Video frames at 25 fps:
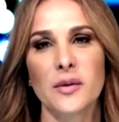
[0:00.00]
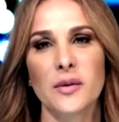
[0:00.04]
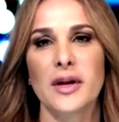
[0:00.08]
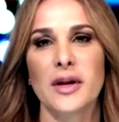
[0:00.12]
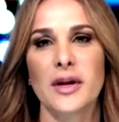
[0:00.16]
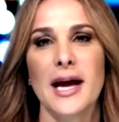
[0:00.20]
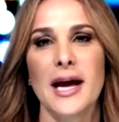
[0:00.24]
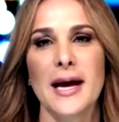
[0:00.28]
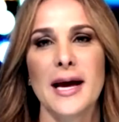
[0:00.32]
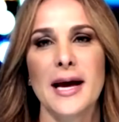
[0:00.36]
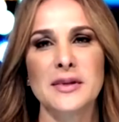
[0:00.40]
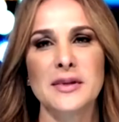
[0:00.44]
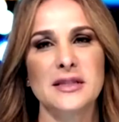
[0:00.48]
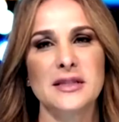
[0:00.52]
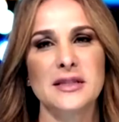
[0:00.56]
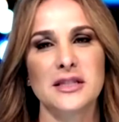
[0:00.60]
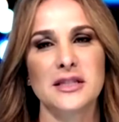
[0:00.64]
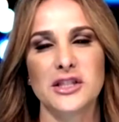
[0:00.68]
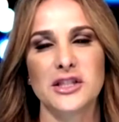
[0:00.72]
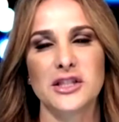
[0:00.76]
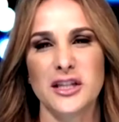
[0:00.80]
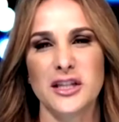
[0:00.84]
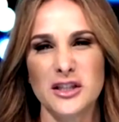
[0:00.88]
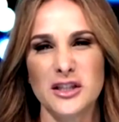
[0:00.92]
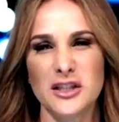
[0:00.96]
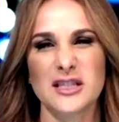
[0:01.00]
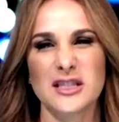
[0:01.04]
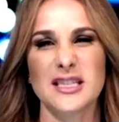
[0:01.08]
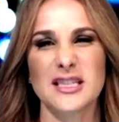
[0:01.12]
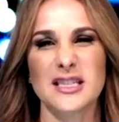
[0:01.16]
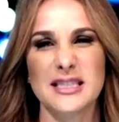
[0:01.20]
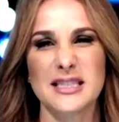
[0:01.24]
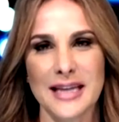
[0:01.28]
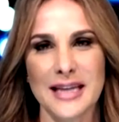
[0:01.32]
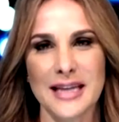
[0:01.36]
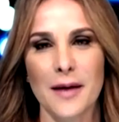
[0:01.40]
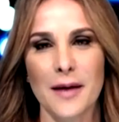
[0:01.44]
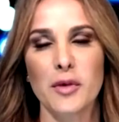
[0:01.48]
And what happens is it changes
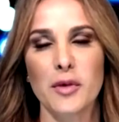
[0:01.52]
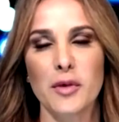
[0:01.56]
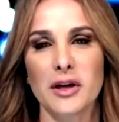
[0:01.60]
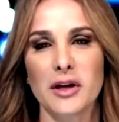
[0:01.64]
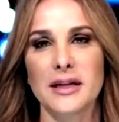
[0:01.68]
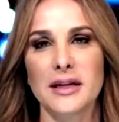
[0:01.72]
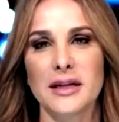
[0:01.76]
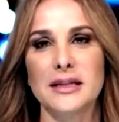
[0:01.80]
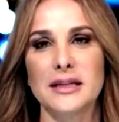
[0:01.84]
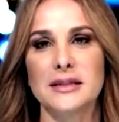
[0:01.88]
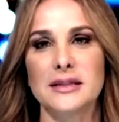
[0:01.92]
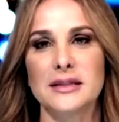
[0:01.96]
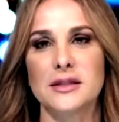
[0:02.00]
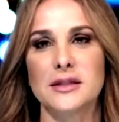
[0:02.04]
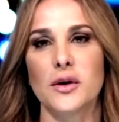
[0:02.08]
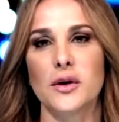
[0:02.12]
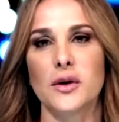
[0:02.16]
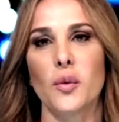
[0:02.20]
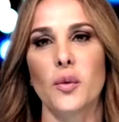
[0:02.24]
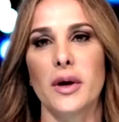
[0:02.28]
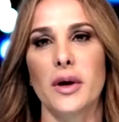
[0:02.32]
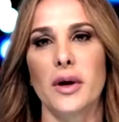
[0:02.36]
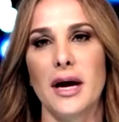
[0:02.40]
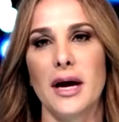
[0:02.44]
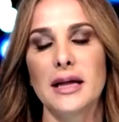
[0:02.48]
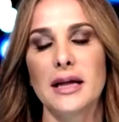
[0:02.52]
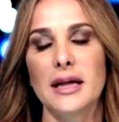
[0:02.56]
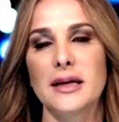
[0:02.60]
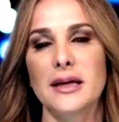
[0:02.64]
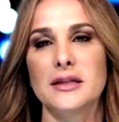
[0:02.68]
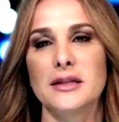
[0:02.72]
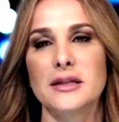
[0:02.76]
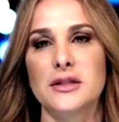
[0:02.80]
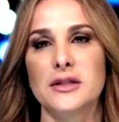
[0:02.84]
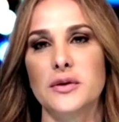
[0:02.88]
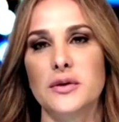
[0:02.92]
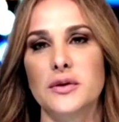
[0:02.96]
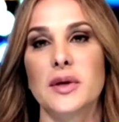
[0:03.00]
us chemically. So what I
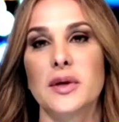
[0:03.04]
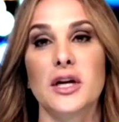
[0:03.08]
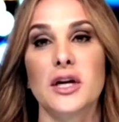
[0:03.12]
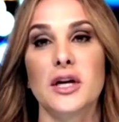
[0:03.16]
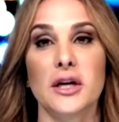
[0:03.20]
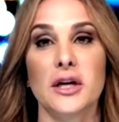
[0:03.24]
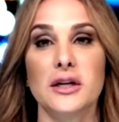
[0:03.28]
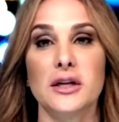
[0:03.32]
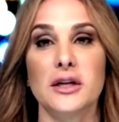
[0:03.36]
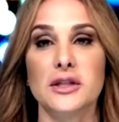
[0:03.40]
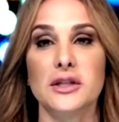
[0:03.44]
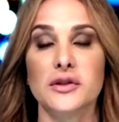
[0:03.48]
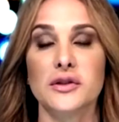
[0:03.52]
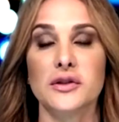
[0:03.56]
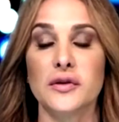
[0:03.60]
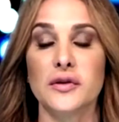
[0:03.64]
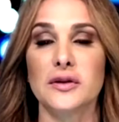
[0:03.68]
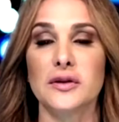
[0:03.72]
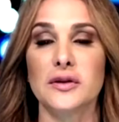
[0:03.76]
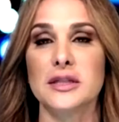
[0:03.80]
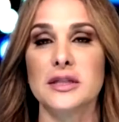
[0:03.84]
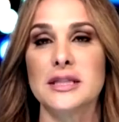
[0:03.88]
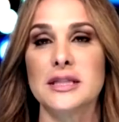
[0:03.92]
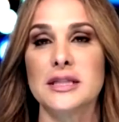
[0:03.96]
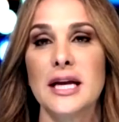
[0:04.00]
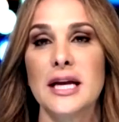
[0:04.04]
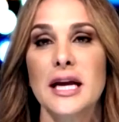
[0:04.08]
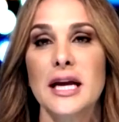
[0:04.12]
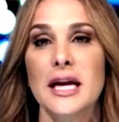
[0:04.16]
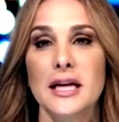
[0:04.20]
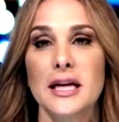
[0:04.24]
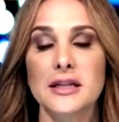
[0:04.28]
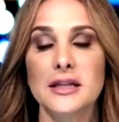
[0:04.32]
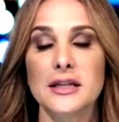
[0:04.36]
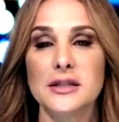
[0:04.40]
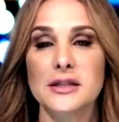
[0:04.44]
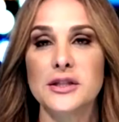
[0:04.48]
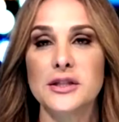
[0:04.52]
like to encourage viewers
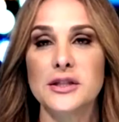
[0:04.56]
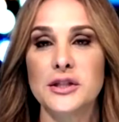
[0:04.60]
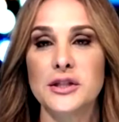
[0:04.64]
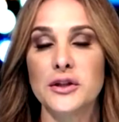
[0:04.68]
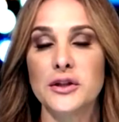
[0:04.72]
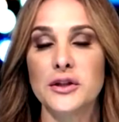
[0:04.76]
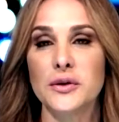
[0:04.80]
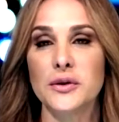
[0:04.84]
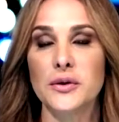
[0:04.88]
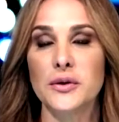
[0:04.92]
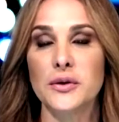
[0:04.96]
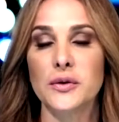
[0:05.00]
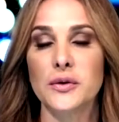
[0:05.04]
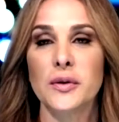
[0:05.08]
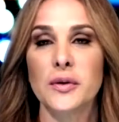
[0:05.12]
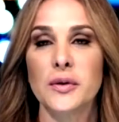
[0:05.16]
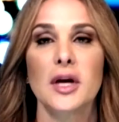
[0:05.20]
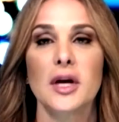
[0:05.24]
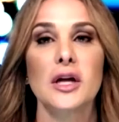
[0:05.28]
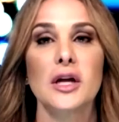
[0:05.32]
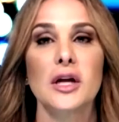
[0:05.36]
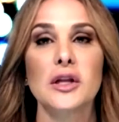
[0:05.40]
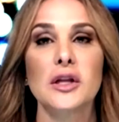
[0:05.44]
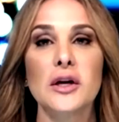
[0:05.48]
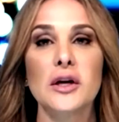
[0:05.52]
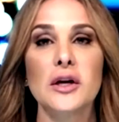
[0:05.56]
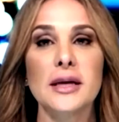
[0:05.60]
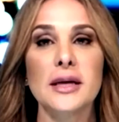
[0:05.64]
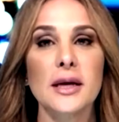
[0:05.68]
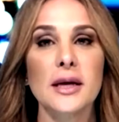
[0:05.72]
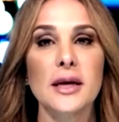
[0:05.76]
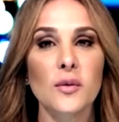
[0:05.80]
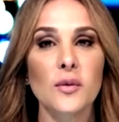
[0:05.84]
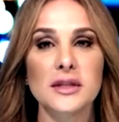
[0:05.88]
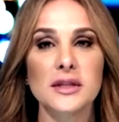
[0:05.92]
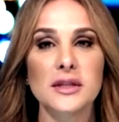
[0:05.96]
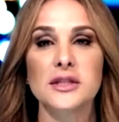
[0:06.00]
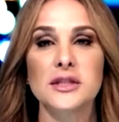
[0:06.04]
is to look
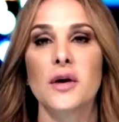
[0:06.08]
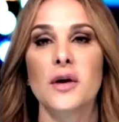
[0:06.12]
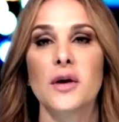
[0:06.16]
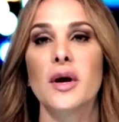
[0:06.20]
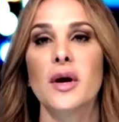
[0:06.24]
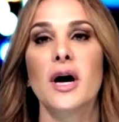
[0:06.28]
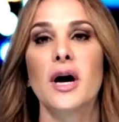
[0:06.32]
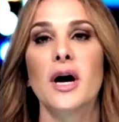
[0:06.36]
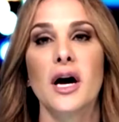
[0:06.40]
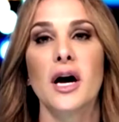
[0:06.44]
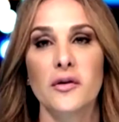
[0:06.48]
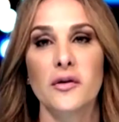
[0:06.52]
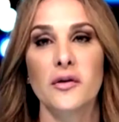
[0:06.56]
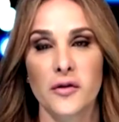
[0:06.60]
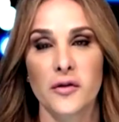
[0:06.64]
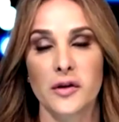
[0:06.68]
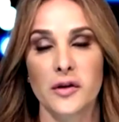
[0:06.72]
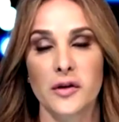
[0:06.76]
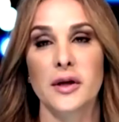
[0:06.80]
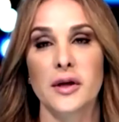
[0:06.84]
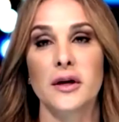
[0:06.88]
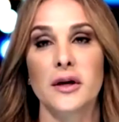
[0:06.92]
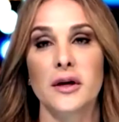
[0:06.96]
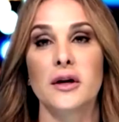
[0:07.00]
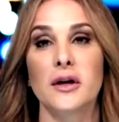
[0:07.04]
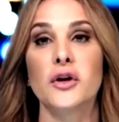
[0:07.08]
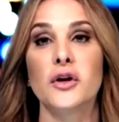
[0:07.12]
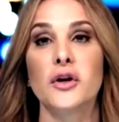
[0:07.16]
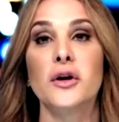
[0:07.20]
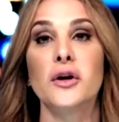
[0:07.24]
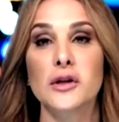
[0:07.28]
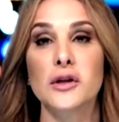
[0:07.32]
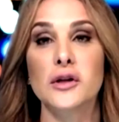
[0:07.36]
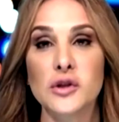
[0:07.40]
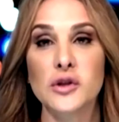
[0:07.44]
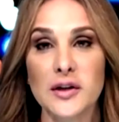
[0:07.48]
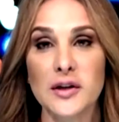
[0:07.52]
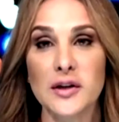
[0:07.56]
at what's going on for their
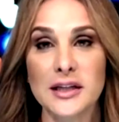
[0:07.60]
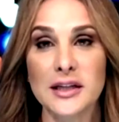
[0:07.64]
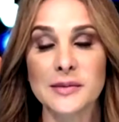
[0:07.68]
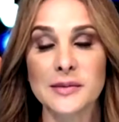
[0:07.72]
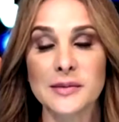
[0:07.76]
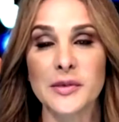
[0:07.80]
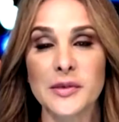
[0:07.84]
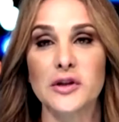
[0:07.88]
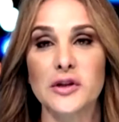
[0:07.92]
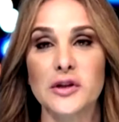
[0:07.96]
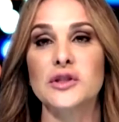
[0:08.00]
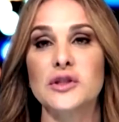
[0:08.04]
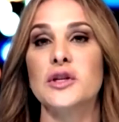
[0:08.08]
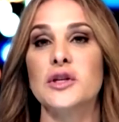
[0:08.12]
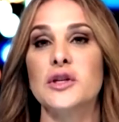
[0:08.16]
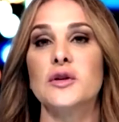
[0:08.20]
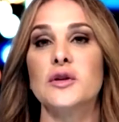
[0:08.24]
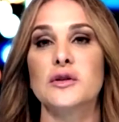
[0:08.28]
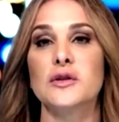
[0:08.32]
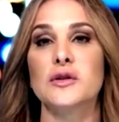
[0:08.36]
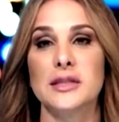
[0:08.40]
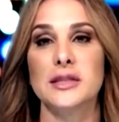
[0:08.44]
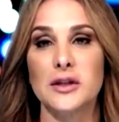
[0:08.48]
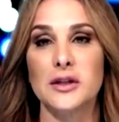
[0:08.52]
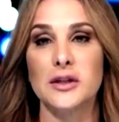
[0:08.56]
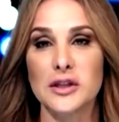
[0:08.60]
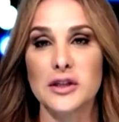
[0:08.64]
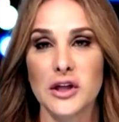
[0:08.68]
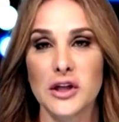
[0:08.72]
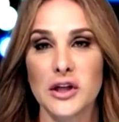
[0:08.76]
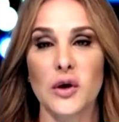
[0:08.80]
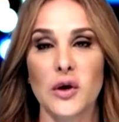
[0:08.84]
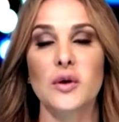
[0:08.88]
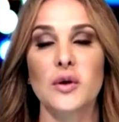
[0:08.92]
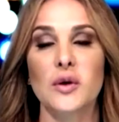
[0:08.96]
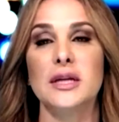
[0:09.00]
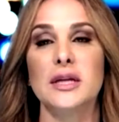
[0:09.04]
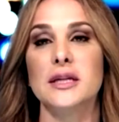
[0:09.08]
neurotransmitters, you know, their
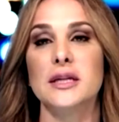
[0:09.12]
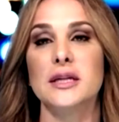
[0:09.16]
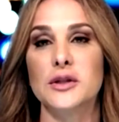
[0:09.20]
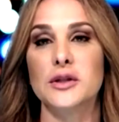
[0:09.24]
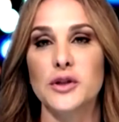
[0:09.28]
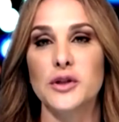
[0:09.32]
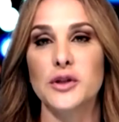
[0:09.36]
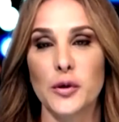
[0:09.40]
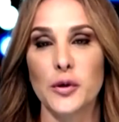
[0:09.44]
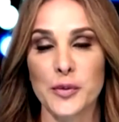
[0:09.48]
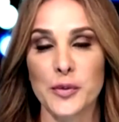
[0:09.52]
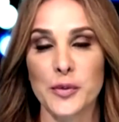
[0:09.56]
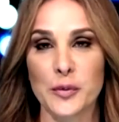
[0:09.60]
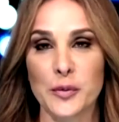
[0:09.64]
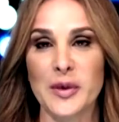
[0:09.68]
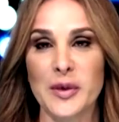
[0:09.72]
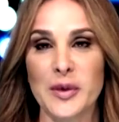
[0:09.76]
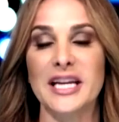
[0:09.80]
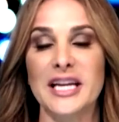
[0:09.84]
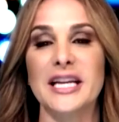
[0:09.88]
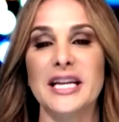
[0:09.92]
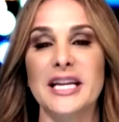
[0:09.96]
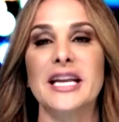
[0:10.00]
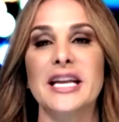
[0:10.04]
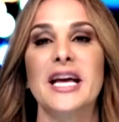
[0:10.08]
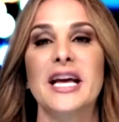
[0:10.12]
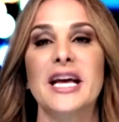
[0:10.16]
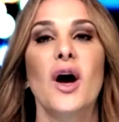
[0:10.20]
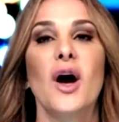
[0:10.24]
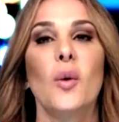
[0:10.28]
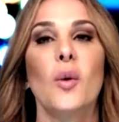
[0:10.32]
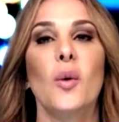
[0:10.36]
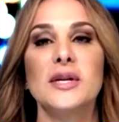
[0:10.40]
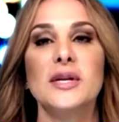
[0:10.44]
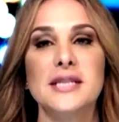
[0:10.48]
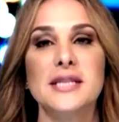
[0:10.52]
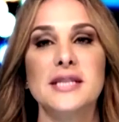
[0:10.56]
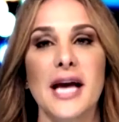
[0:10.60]
serotonin, their dopamine,
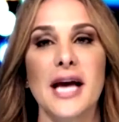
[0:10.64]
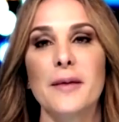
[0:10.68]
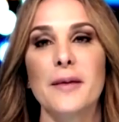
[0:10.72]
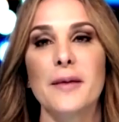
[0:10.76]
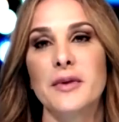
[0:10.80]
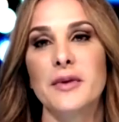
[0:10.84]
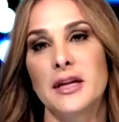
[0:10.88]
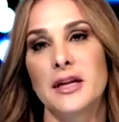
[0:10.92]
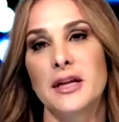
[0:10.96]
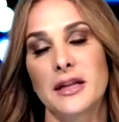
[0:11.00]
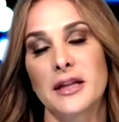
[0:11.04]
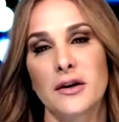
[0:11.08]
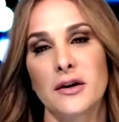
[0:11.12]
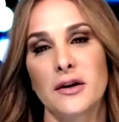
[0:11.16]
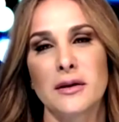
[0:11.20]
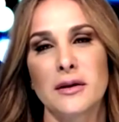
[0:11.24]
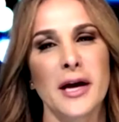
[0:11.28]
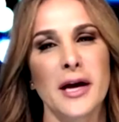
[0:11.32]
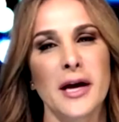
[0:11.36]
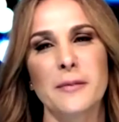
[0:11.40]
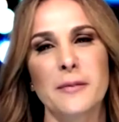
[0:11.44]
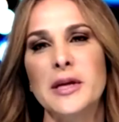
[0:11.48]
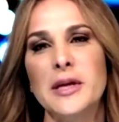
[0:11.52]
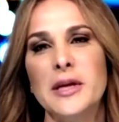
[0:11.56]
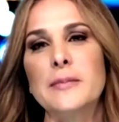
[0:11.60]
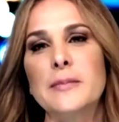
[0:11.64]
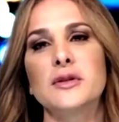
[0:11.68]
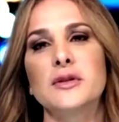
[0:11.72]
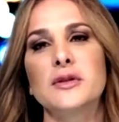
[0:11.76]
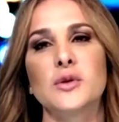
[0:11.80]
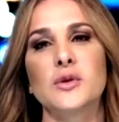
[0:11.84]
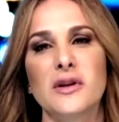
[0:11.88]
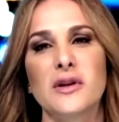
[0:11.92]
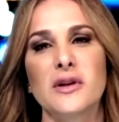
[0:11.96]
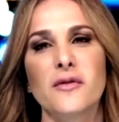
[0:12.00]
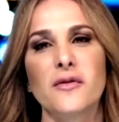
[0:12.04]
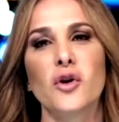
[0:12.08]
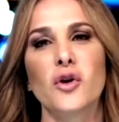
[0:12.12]
what's happening there. A lot of
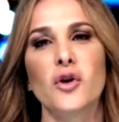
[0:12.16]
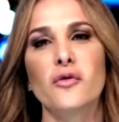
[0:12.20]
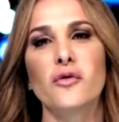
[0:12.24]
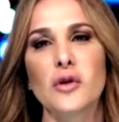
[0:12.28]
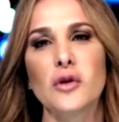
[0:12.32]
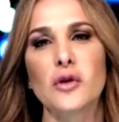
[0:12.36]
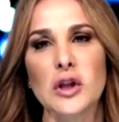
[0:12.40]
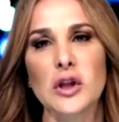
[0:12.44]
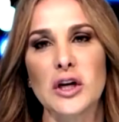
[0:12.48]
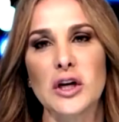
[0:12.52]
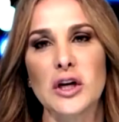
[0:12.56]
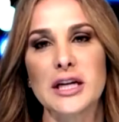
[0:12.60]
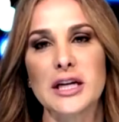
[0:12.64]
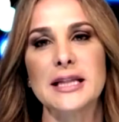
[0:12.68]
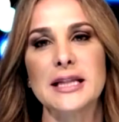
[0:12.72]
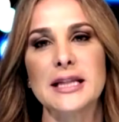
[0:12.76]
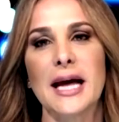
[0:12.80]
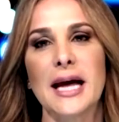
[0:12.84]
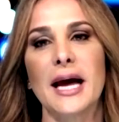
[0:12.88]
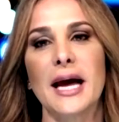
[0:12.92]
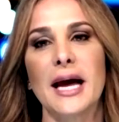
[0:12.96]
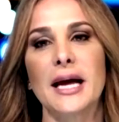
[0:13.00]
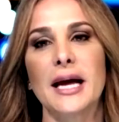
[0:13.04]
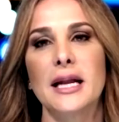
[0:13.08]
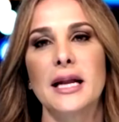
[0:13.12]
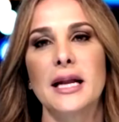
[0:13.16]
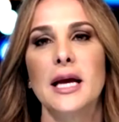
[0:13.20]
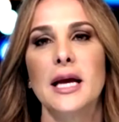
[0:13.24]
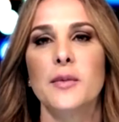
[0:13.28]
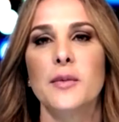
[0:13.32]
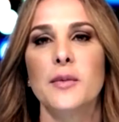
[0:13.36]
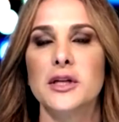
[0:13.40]
people sort of overlook that.